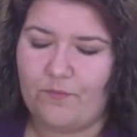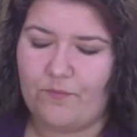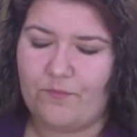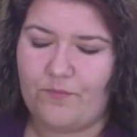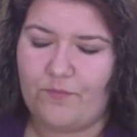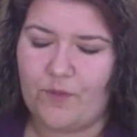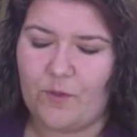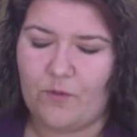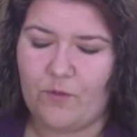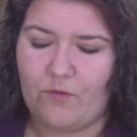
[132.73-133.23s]

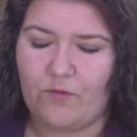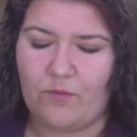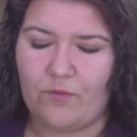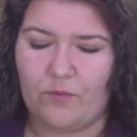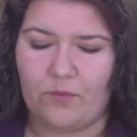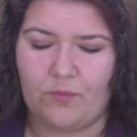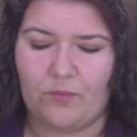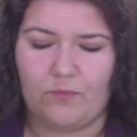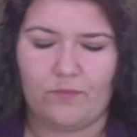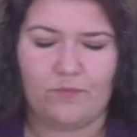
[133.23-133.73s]
Beautiful
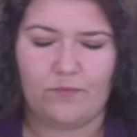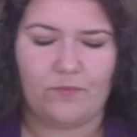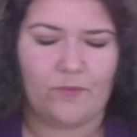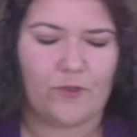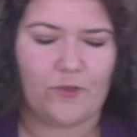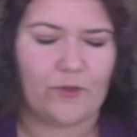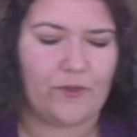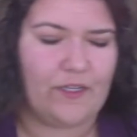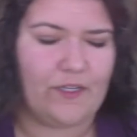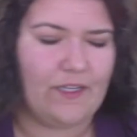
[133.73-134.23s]

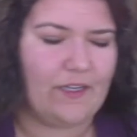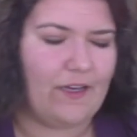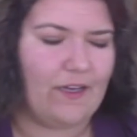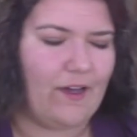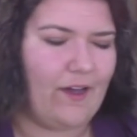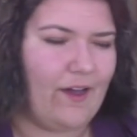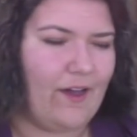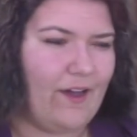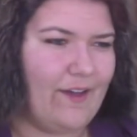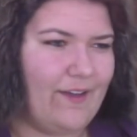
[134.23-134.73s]
green
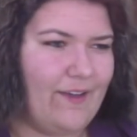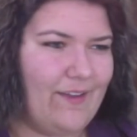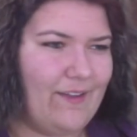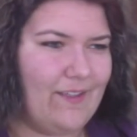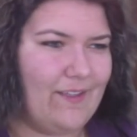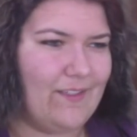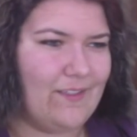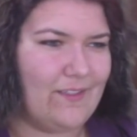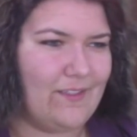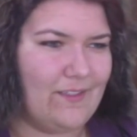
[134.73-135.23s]

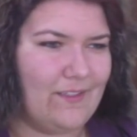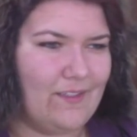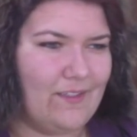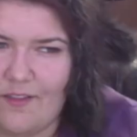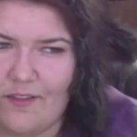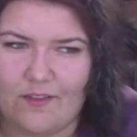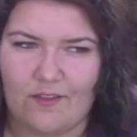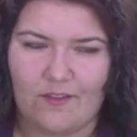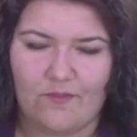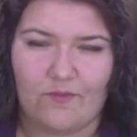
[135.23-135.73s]
eyes and
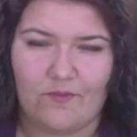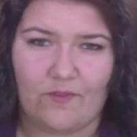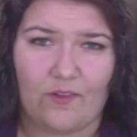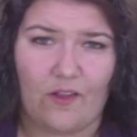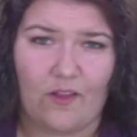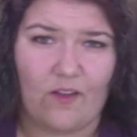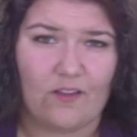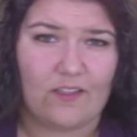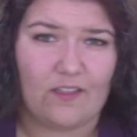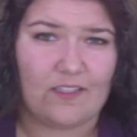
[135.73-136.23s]

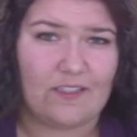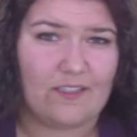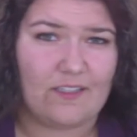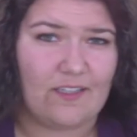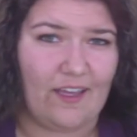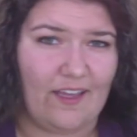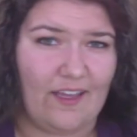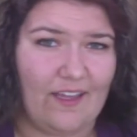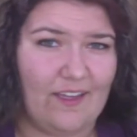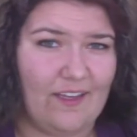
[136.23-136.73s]
flawless
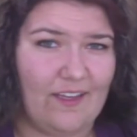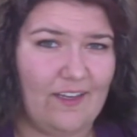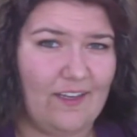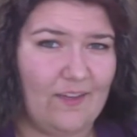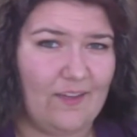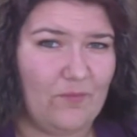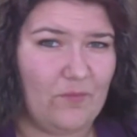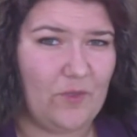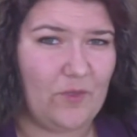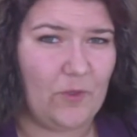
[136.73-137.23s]
skin
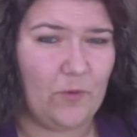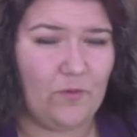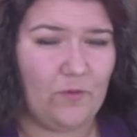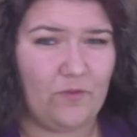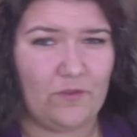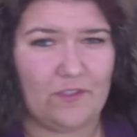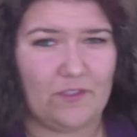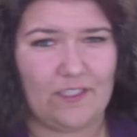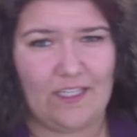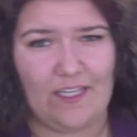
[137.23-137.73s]
and
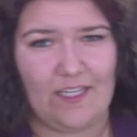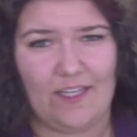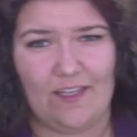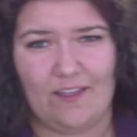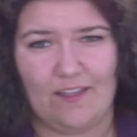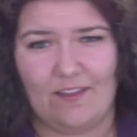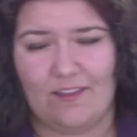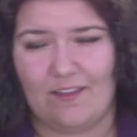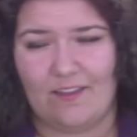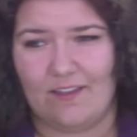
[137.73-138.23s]
beautiful
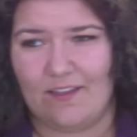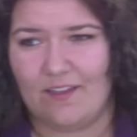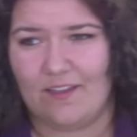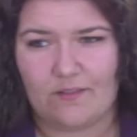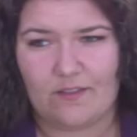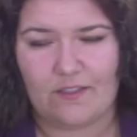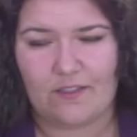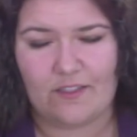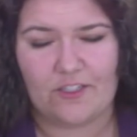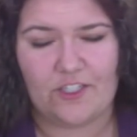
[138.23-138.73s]
teeth.
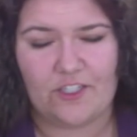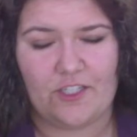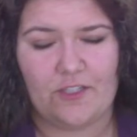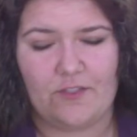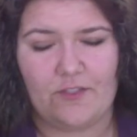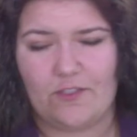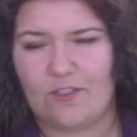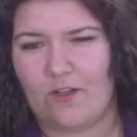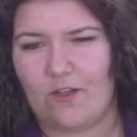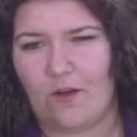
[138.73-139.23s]
And
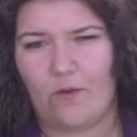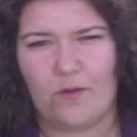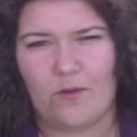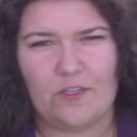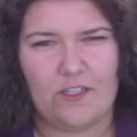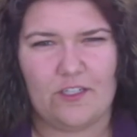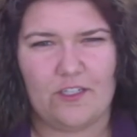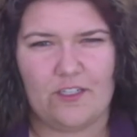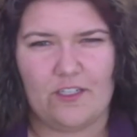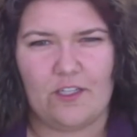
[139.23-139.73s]
she's
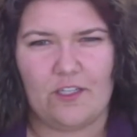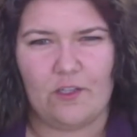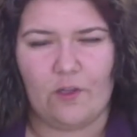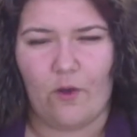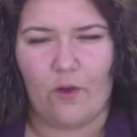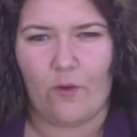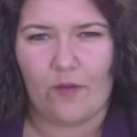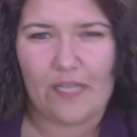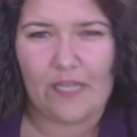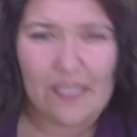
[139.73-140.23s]
always just
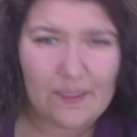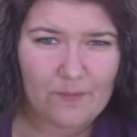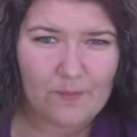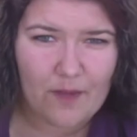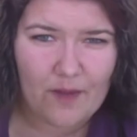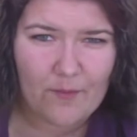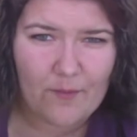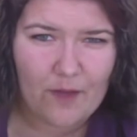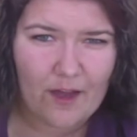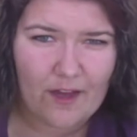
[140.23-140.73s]
glowing in
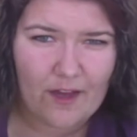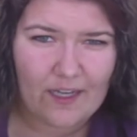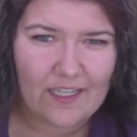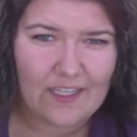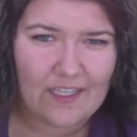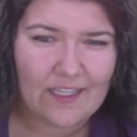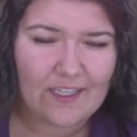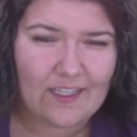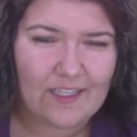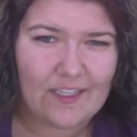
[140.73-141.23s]
my mind.
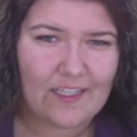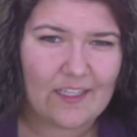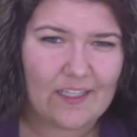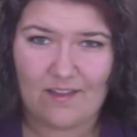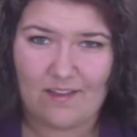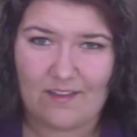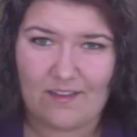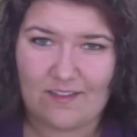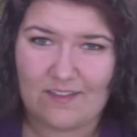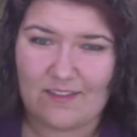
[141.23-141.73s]

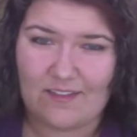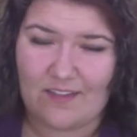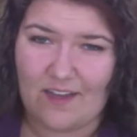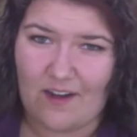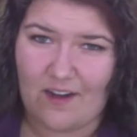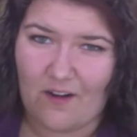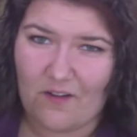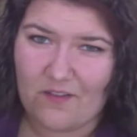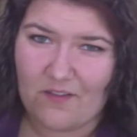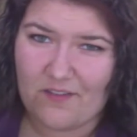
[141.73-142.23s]
This is a lot
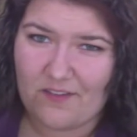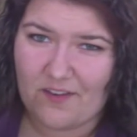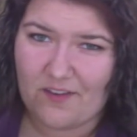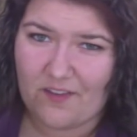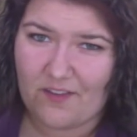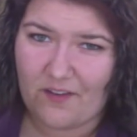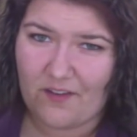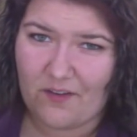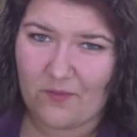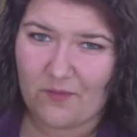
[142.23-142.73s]
harder than I
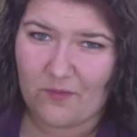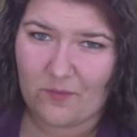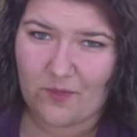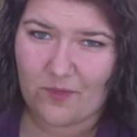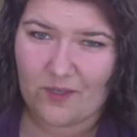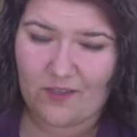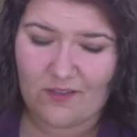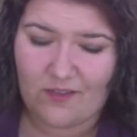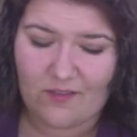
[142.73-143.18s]
thought it would be.